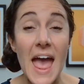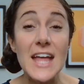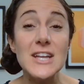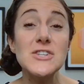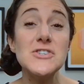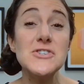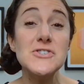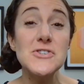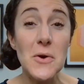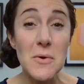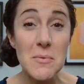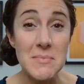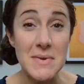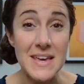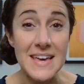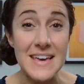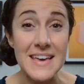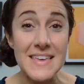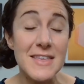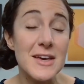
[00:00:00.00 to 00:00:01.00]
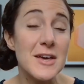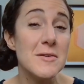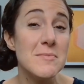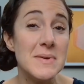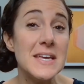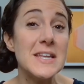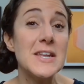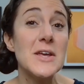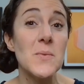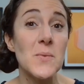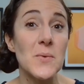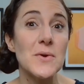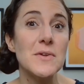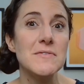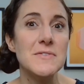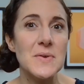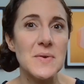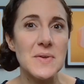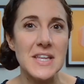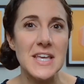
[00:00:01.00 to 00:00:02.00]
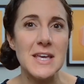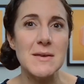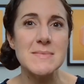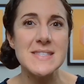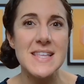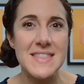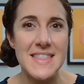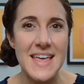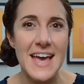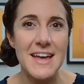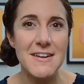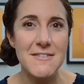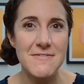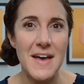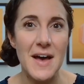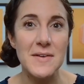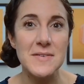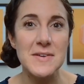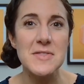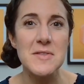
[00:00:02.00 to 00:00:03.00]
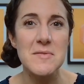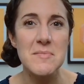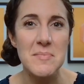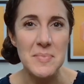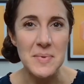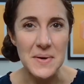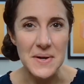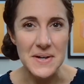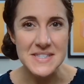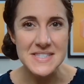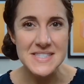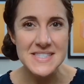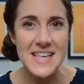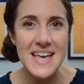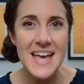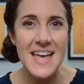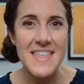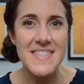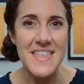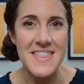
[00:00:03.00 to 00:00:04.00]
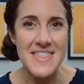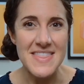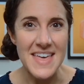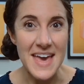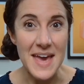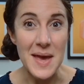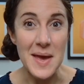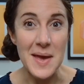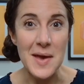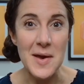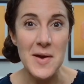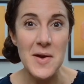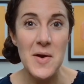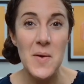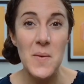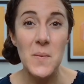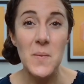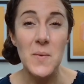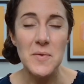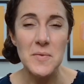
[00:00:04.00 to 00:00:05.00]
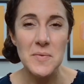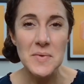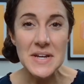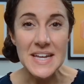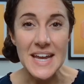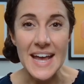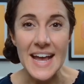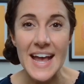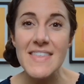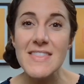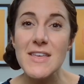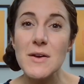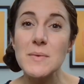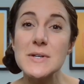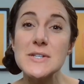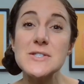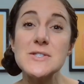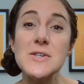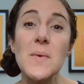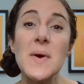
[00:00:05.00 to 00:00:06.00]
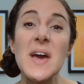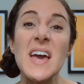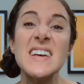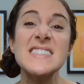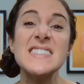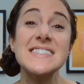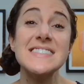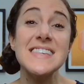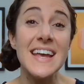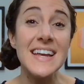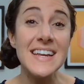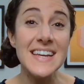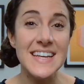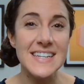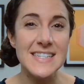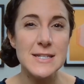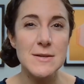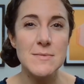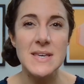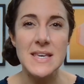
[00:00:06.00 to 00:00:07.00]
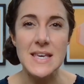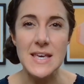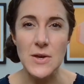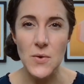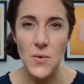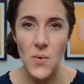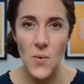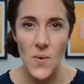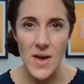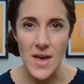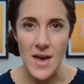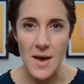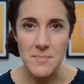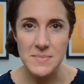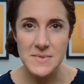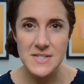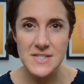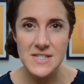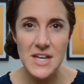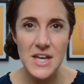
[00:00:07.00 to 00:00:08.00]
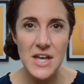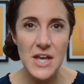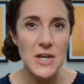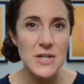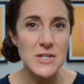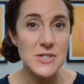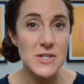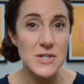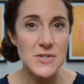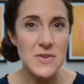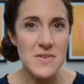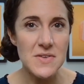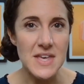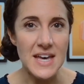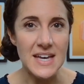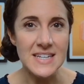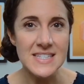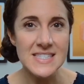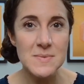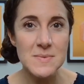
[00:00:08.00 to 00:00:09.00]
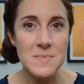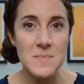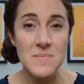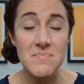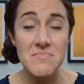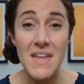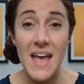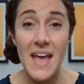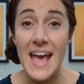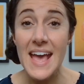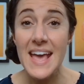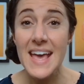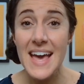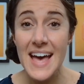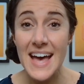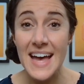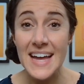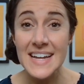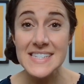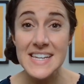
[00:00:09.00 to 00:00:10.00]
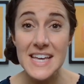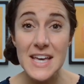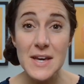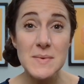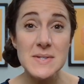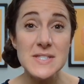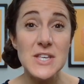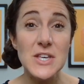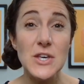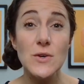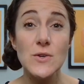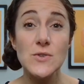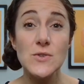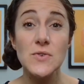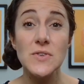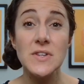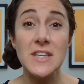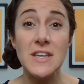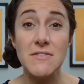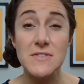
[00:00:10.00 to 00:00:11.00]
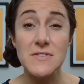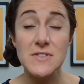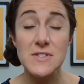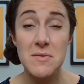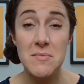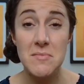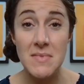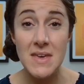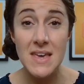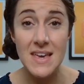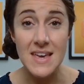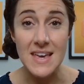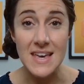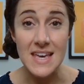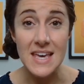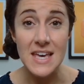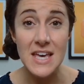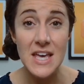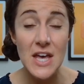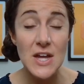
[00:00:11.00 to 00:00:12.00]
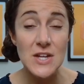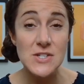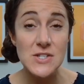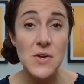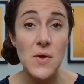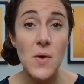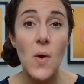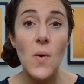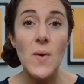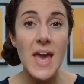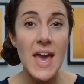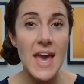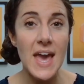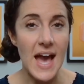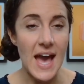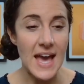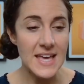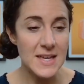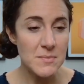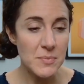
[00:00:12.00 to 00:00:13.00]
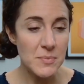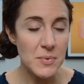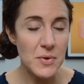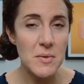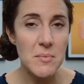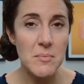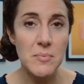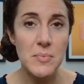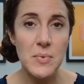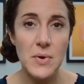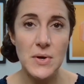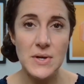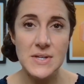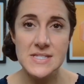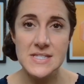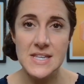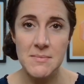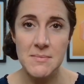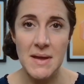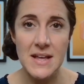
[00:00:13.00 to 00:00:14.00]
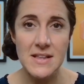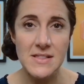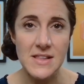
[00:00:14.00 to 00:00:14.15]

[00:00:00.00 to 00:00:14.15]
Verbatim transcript: and show me the competing worldview claims that they had found in the books that they were reading. And they were so excited to be equipped to do this. And it was a huge relief to me to know, okay, I can put books in my